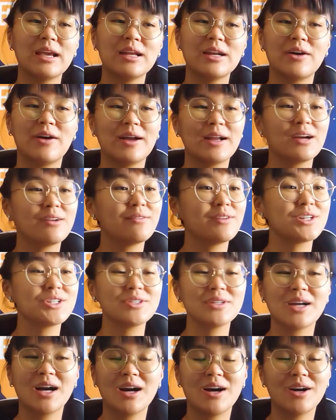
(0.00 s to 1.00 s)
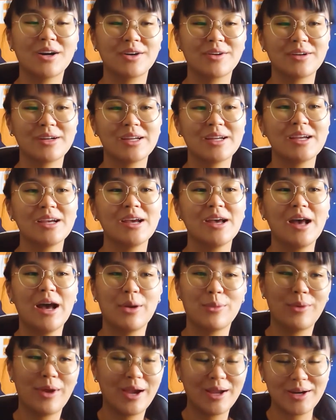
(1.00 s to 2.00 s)
You know, I got, eventually got hungry,
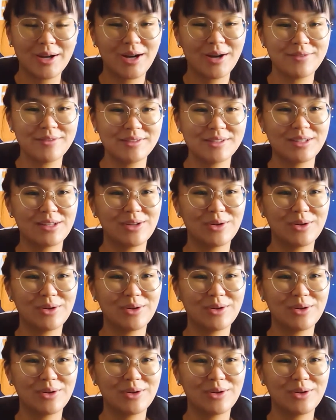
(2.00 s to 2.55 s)
ran off to the